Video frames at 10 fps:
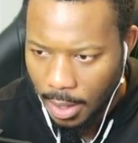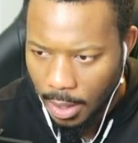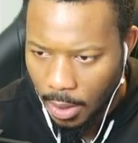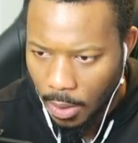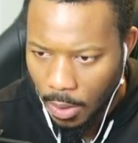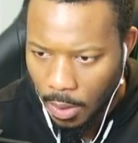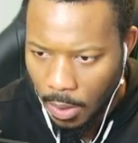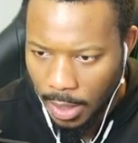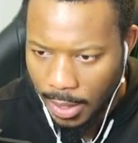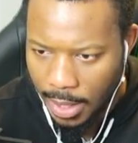Oh,
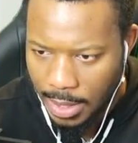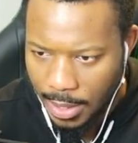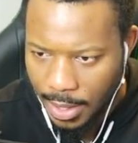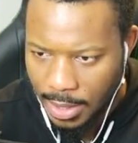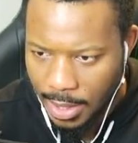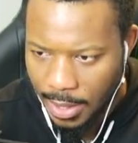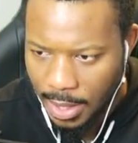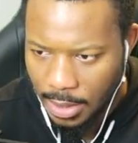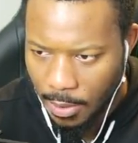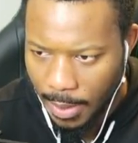there he is, there he is, there he
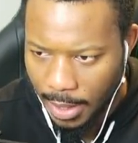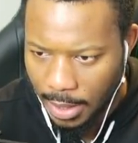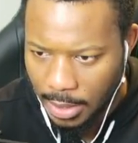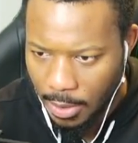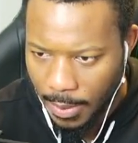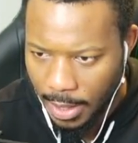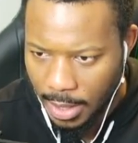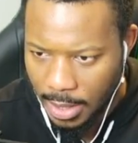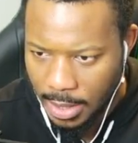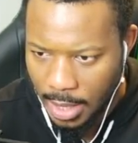is. Oh my goodness, oh my
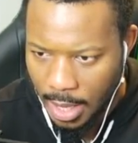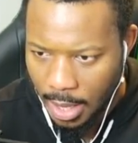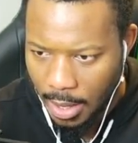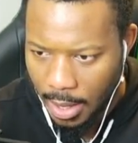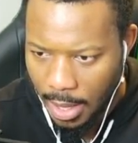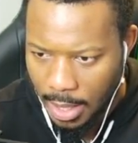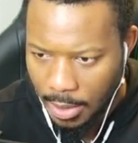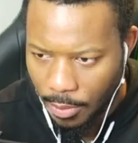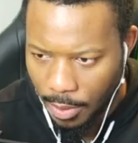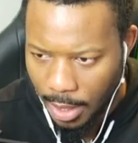goodness. All right, I need
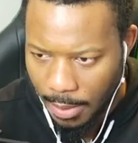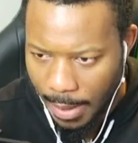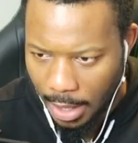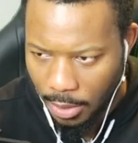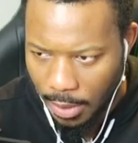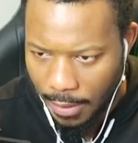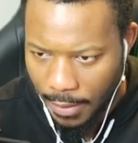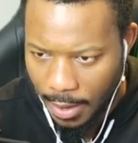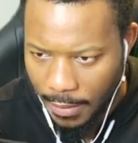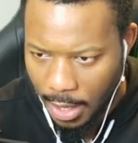to really make it through here
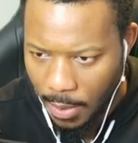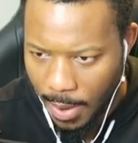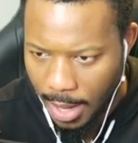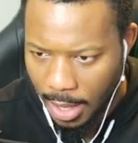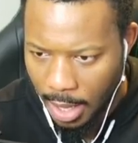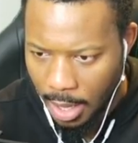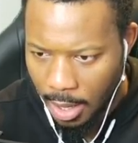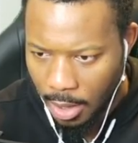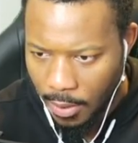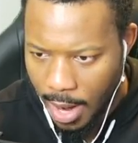very, very quick.
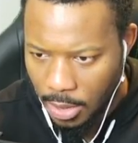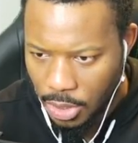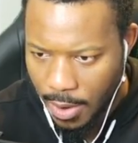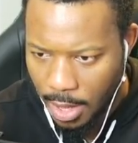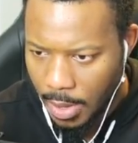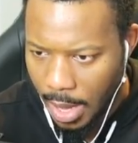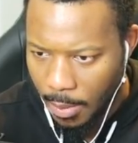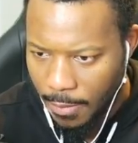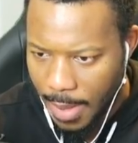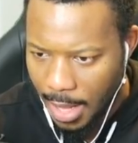Crouch, crouch. Okay,
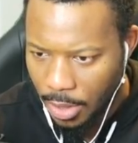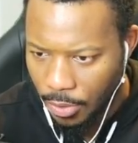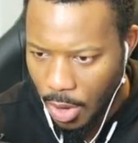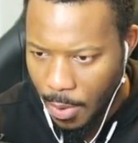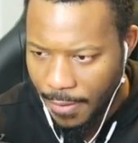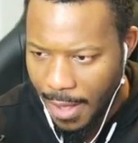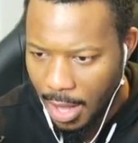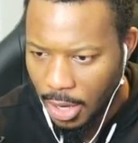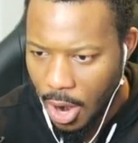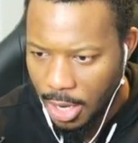we've made it through. We found
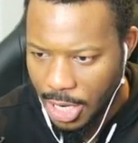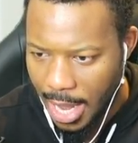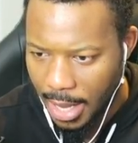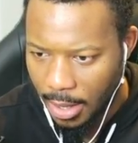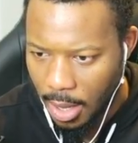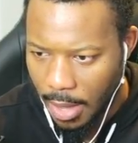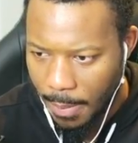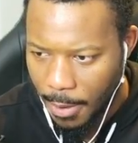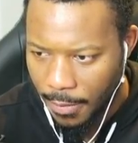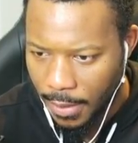the guard jacket. Okay,
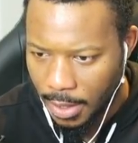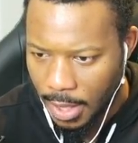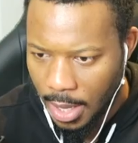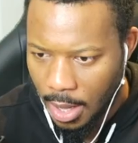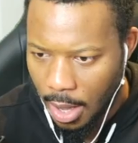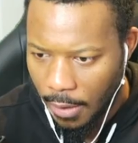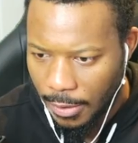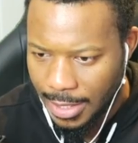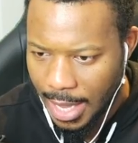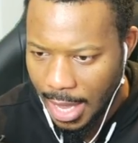perfect.
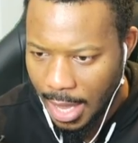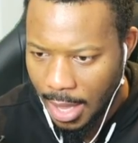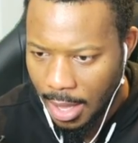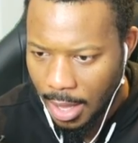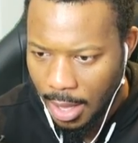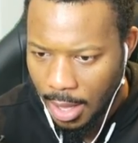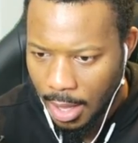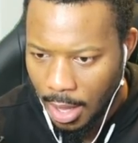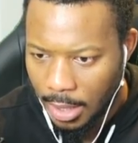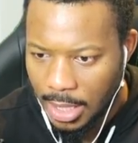Office key.
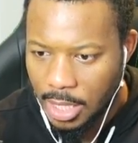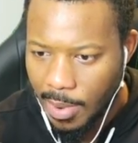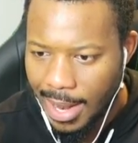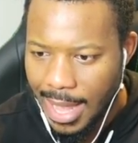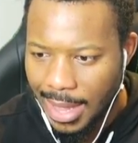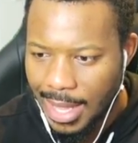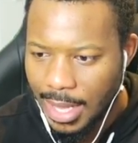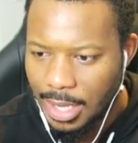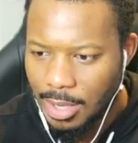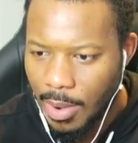Oh, this is what I need. I think
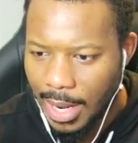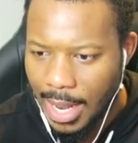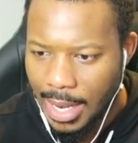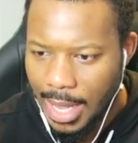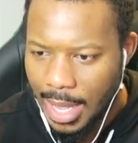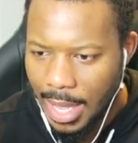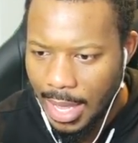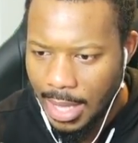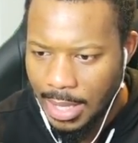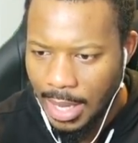this is what I
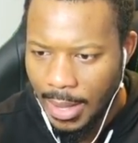need.